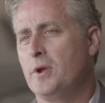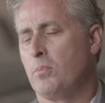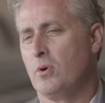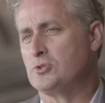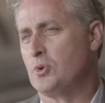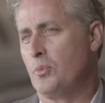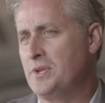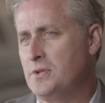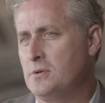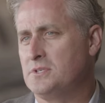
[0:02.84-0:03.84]
we approach what
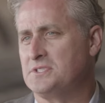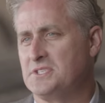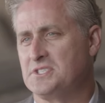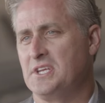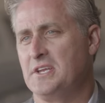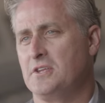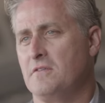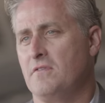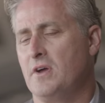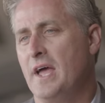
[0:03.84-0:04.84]
we do is
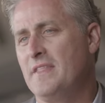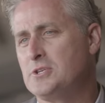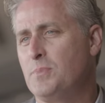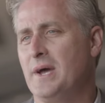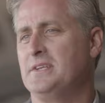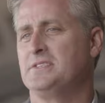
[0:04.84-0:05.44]
distinctive, and that's by